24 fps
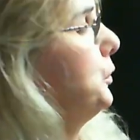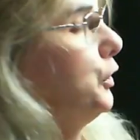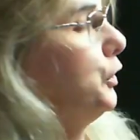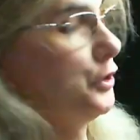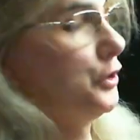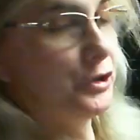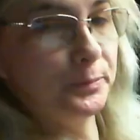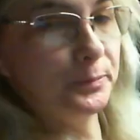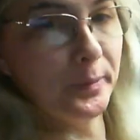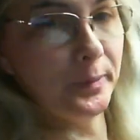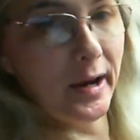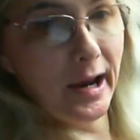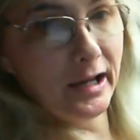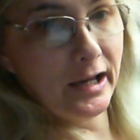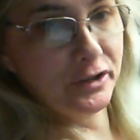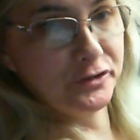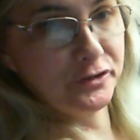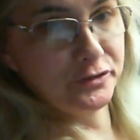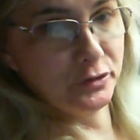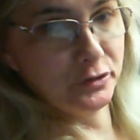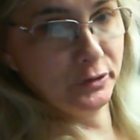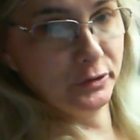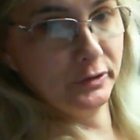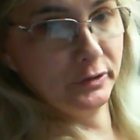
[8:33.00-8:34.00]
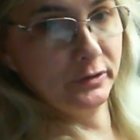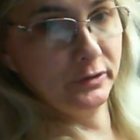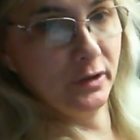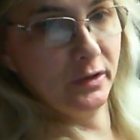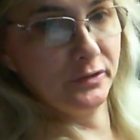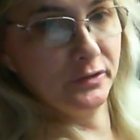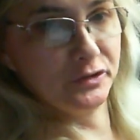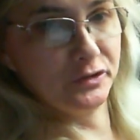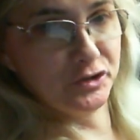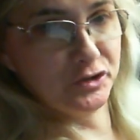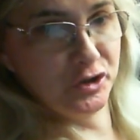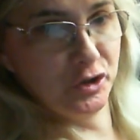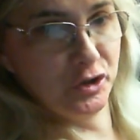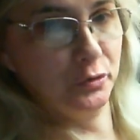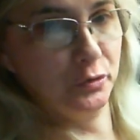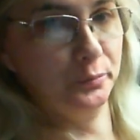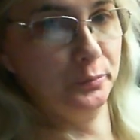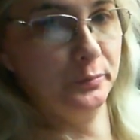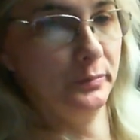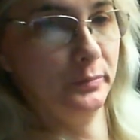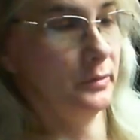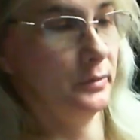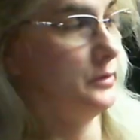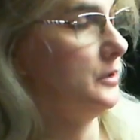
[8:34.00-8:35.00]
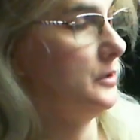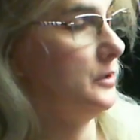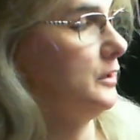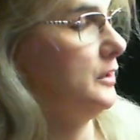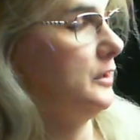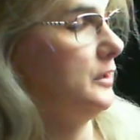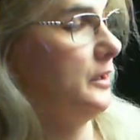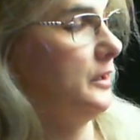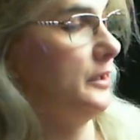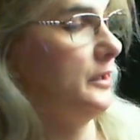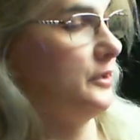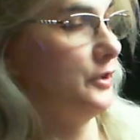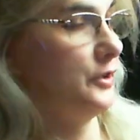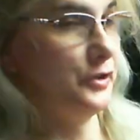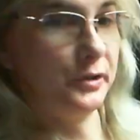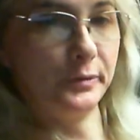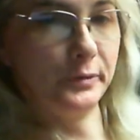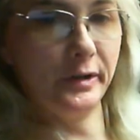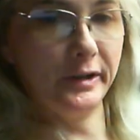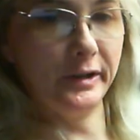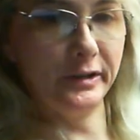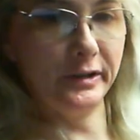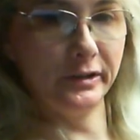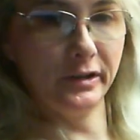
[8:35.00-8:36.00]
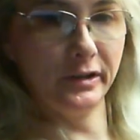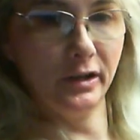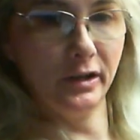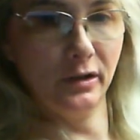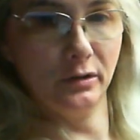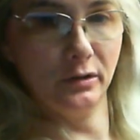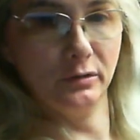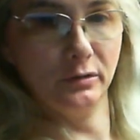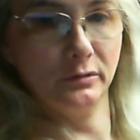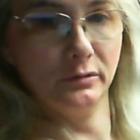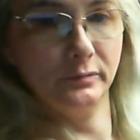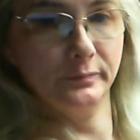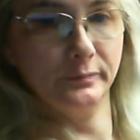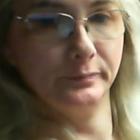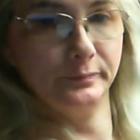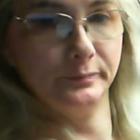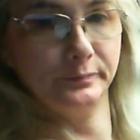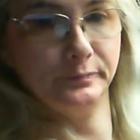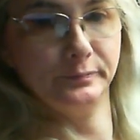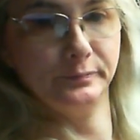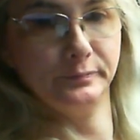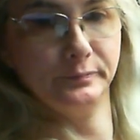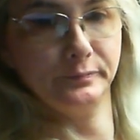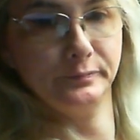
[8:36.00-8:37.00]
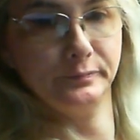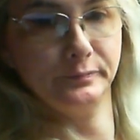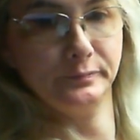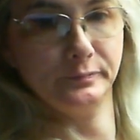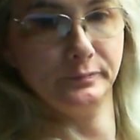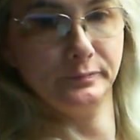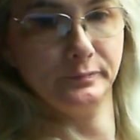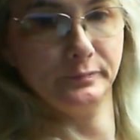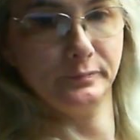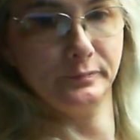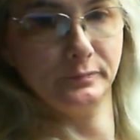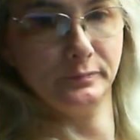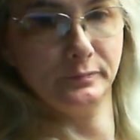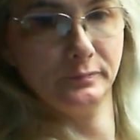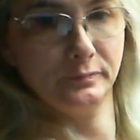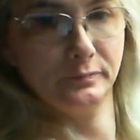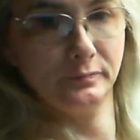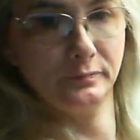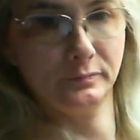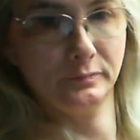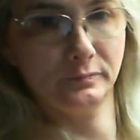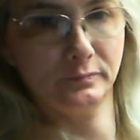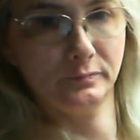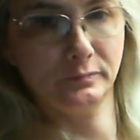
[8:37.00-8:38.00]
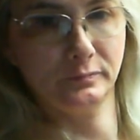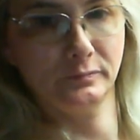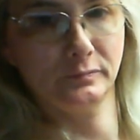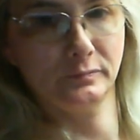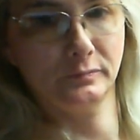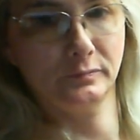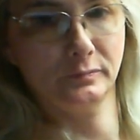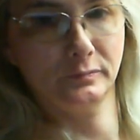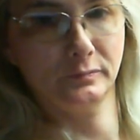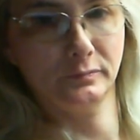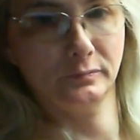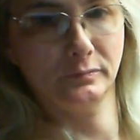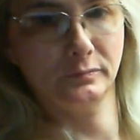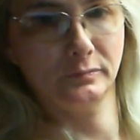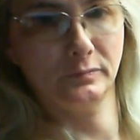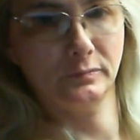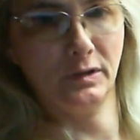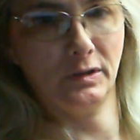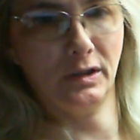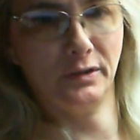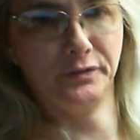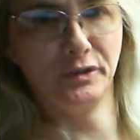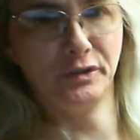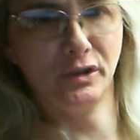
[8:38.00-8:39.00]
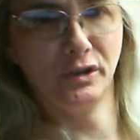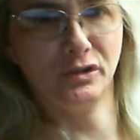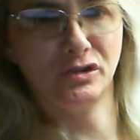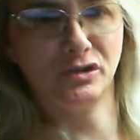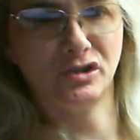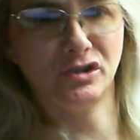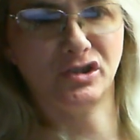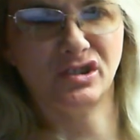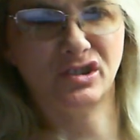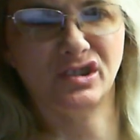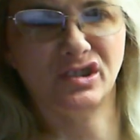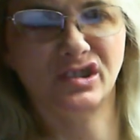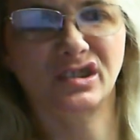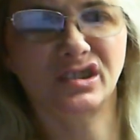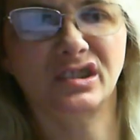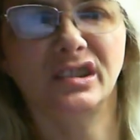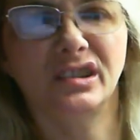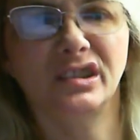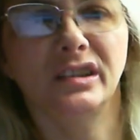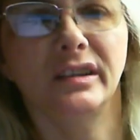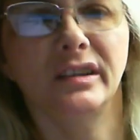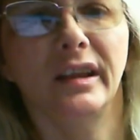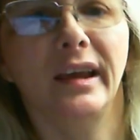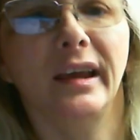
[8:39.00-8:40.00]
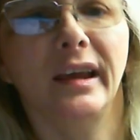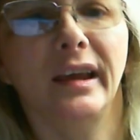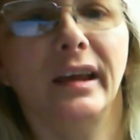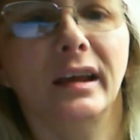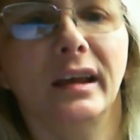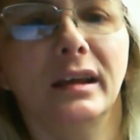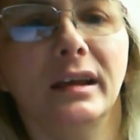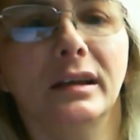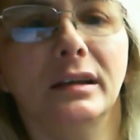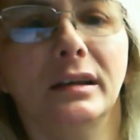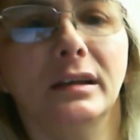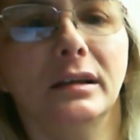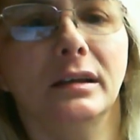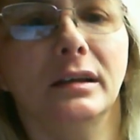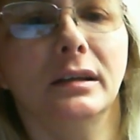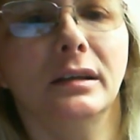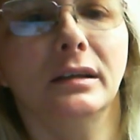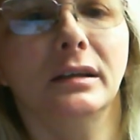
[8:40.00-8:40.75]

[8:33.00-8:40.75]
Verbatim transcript: Push past to it on zoom, and then you're ready to go. I don't know if you can see that.